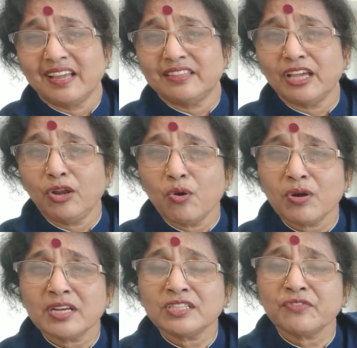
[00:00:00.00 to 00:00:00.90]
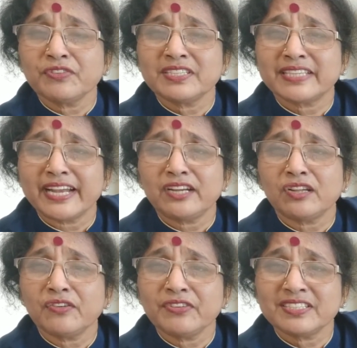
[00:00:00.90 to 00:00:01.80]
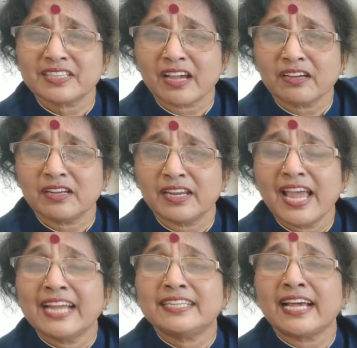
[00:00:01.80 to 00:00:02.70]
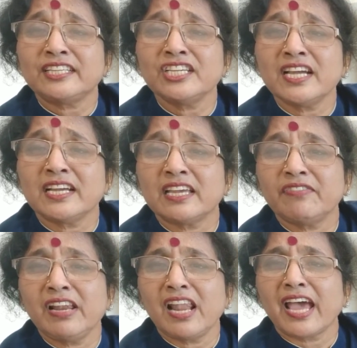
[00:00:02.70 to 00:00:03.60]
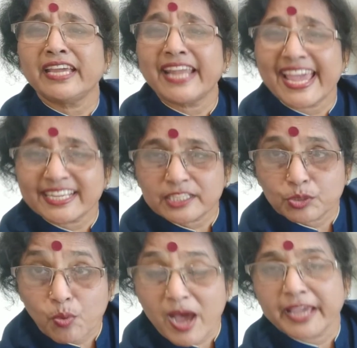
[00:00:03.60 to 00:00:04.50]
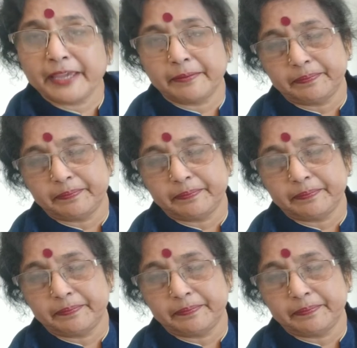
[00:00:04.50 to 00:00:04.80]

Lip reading: the locus of a center of a circle touching a given line xy?